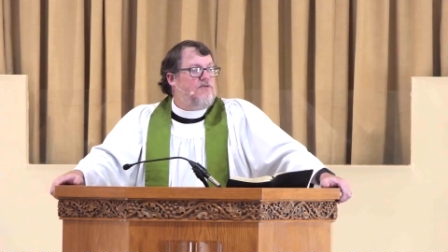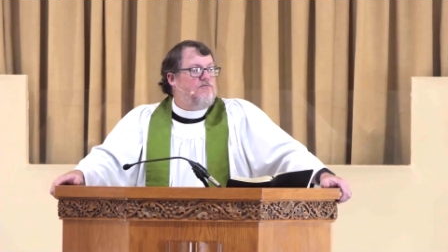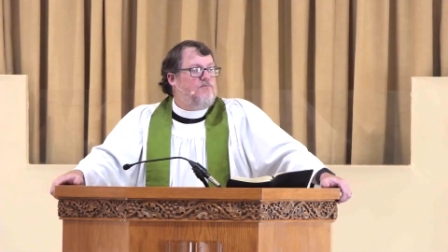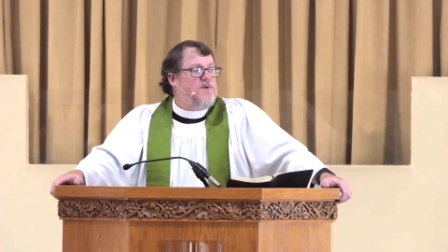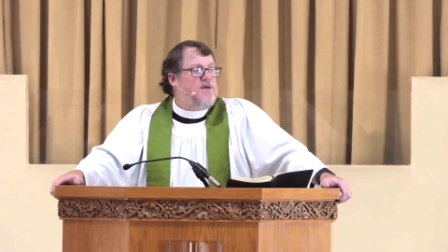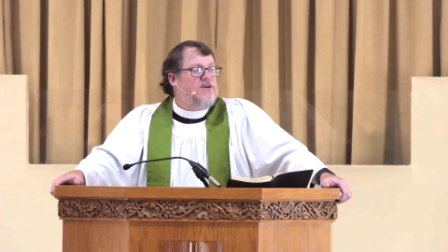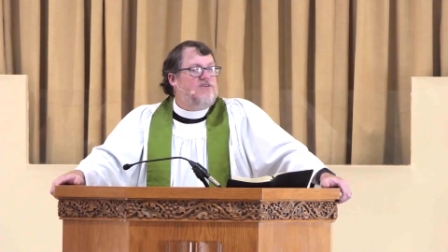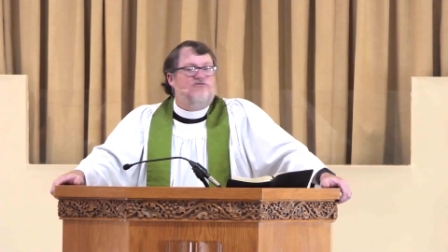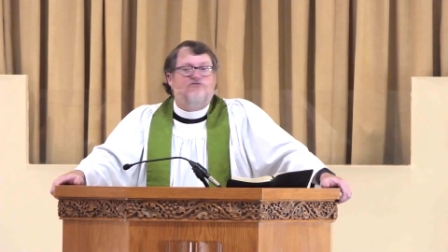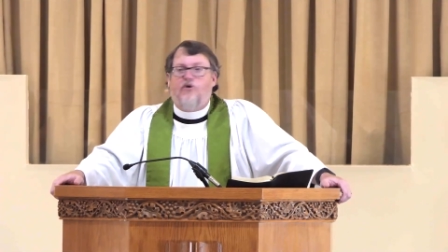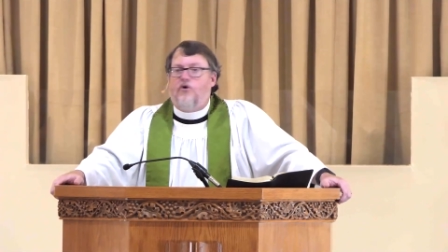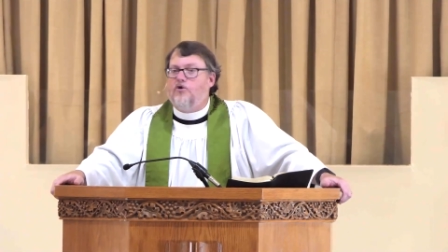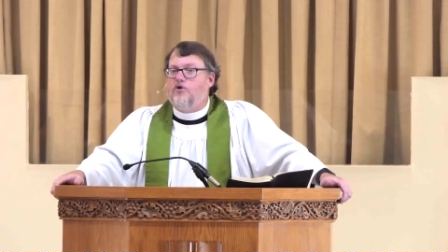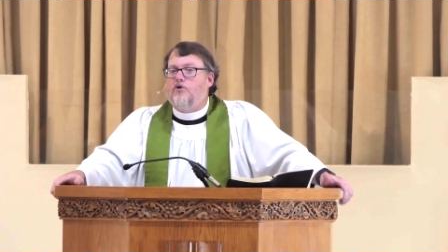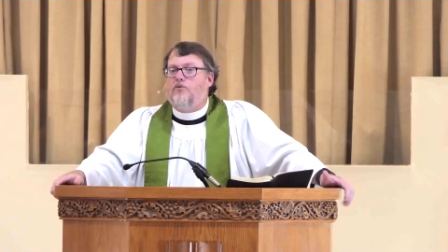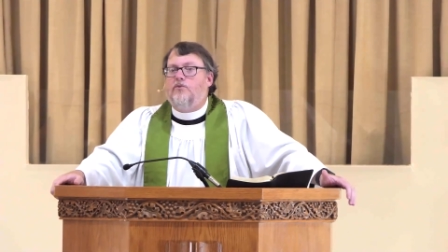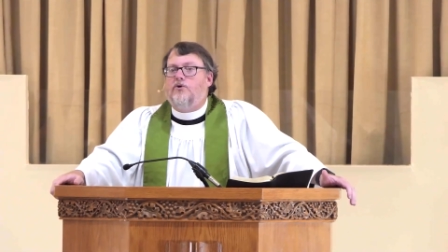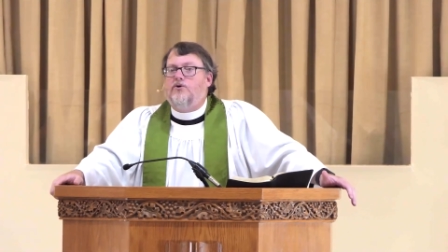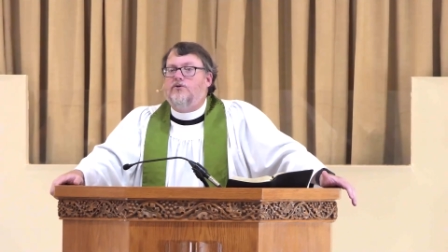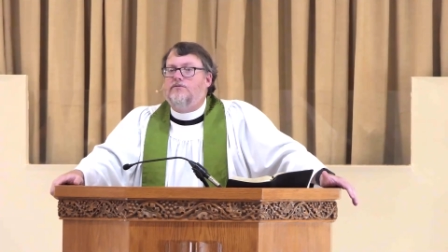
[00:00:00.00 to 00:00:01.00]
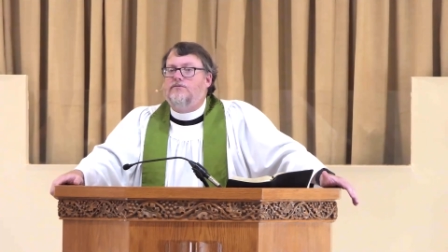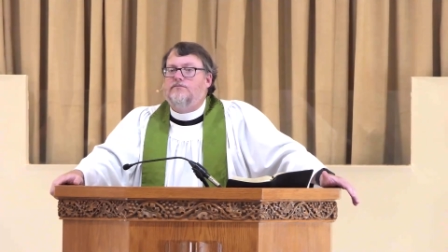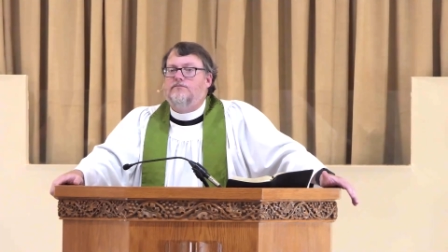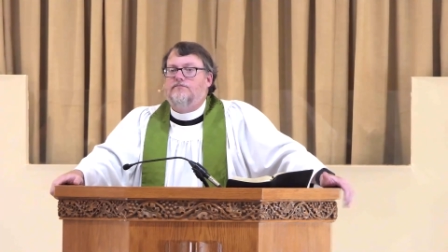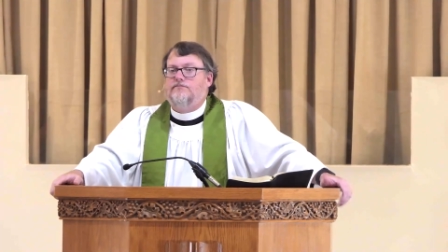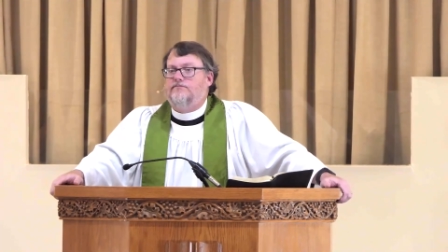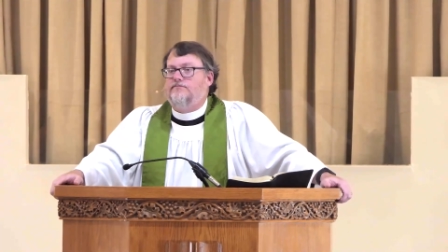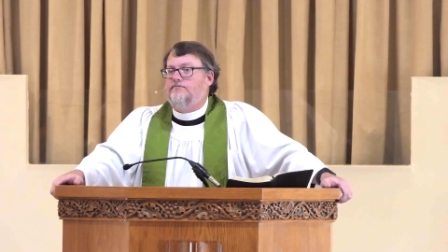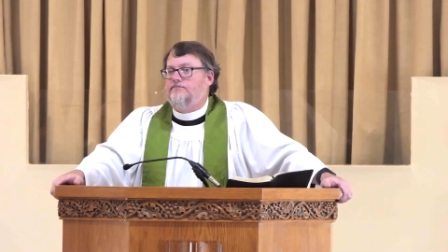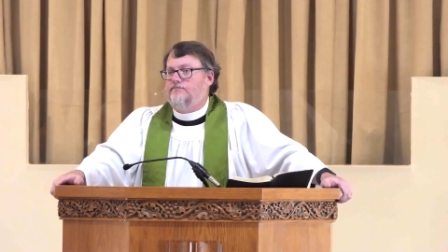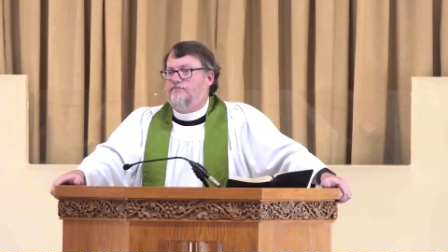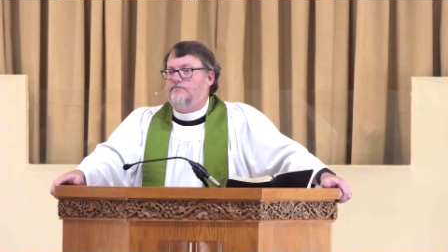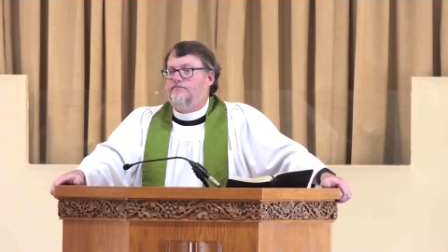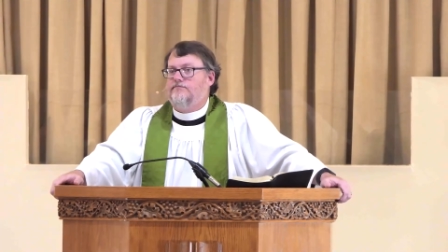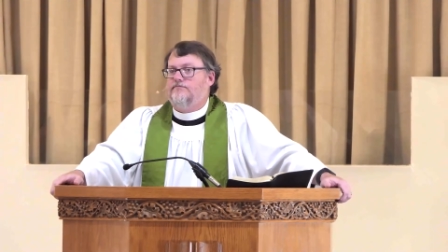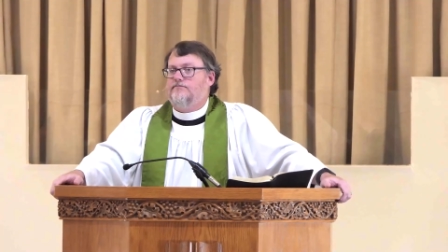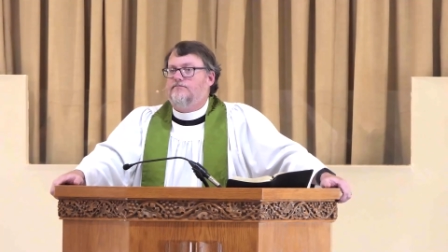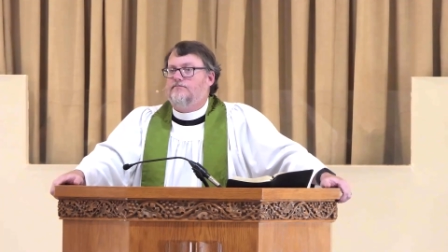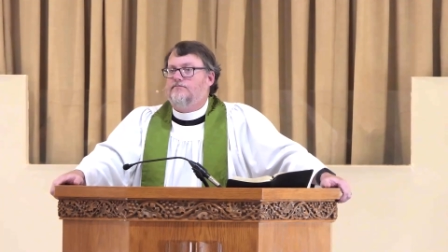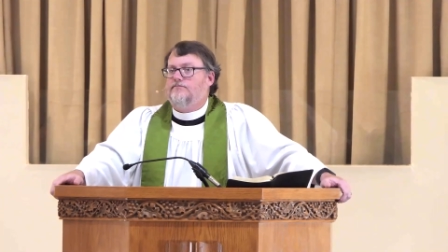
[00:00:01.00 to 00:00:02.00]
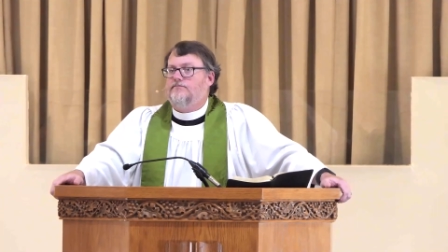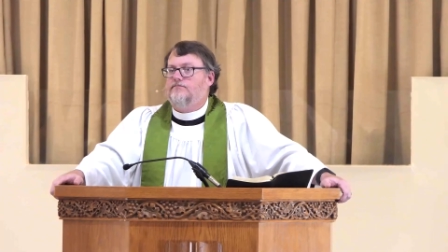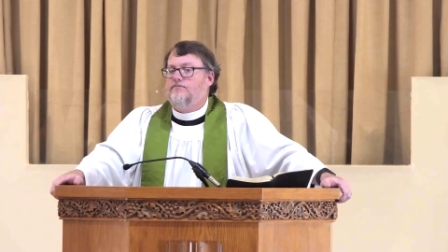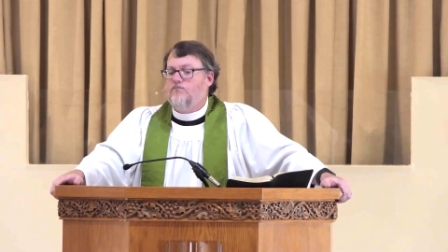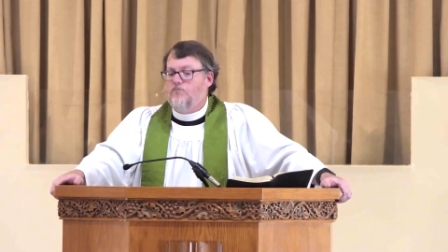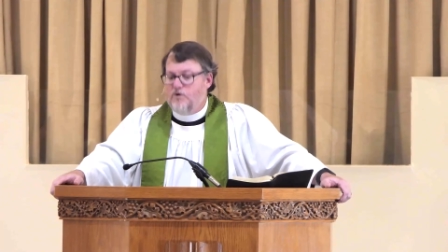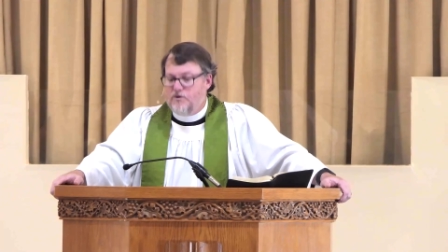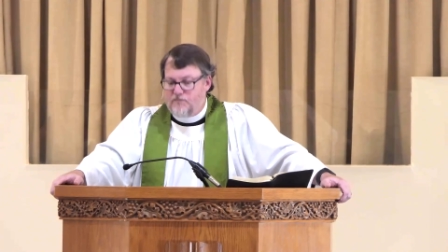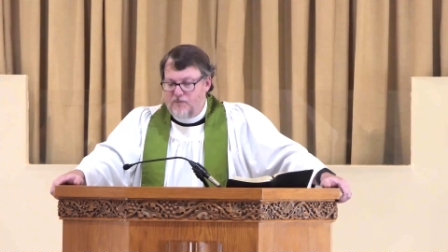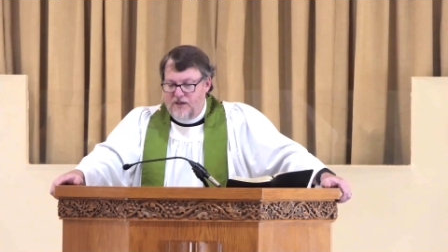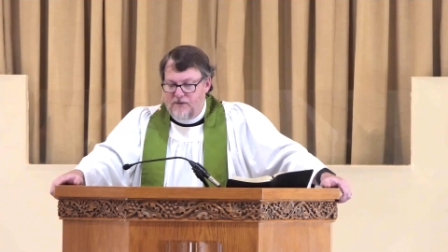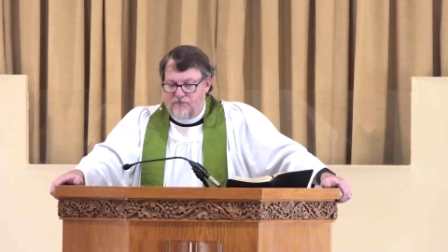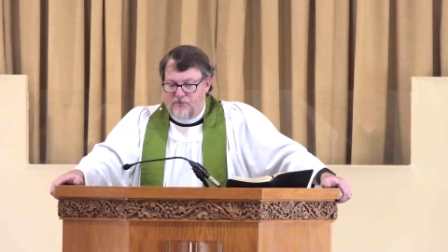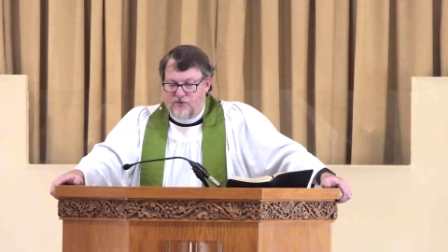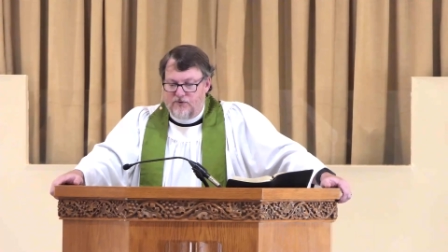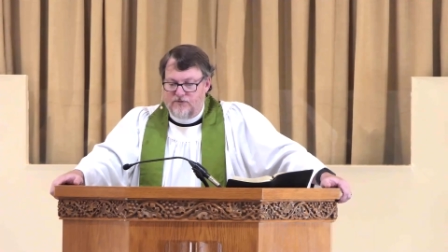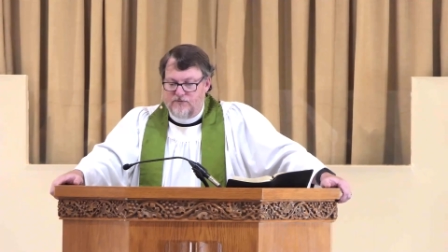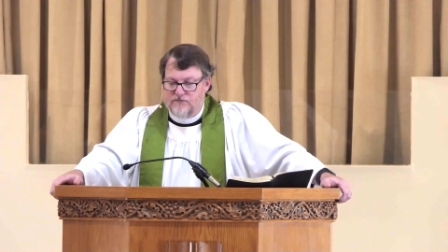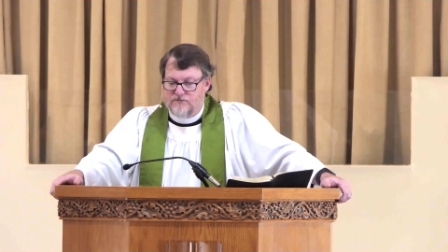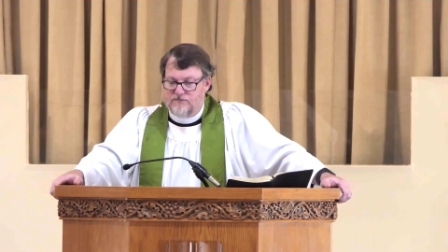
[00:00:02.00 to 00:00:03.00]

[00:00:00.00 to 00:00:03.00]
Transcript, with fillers: being vulnerable with people,